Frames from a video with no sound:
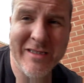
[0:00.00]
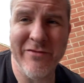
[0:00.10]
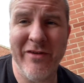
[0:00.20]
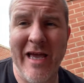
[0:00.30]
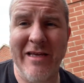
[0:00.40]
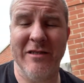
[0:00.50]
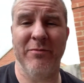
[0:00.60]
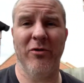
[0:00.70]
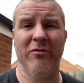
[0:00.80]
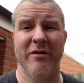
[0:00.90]
V8
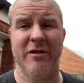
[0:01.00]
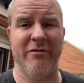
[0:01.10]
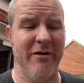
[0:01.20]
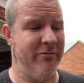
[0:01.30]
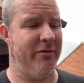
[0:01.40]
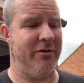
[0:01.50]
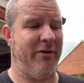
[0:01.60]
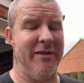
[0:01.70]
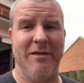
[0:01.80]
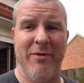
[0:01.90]
Sport with
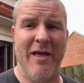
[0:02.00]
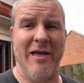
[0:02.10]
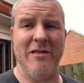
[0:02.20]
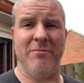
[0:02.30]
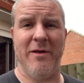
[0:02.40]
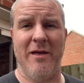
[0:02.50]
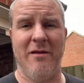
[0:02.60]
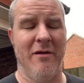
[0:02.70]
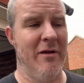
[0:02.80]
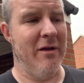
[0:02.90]
320 bhp,
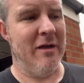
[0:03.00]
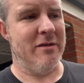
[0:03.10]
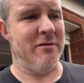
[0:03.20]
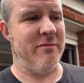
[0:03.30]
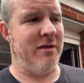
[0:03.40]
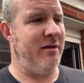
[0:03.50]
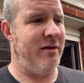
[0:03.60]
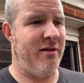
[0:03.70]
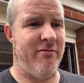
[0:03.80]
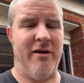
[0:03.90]
something like
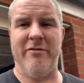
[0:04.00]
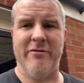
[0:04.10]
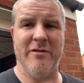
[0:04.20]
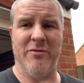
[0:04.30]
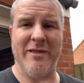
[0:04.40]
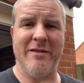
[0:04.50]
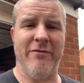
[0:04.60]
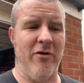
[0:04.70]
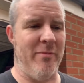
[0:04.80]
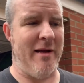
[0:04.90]
320
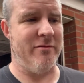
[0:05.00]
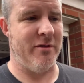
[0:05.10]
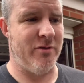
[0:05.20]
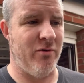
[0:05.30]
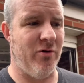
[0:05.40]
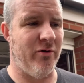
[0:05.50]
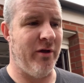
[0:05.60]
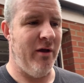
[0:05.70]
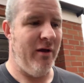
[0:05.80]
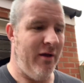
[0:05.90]
foot-pounds of torque.
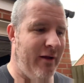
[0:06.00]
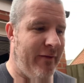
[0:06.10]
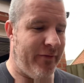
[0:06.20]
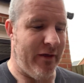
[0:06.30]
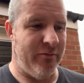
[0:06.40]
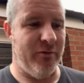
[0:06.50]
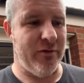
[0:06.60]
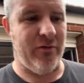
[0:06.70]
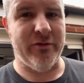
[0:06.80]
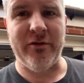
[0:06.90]
This was
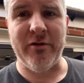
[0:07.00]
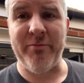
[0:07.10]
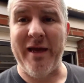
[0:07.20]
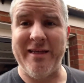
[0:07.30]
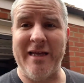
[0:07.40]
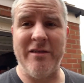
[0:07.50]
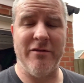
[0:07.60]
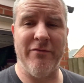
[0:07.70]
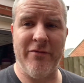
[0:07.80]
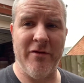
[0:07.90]
also the base
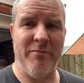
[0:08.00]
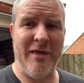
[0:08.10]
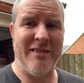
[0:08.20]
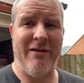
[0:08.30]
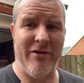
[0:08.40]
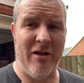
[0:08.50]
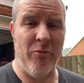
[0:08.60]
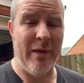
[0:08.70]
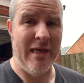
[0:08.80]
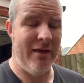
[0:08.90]
engine for the B7
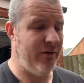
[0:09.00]
Alpina.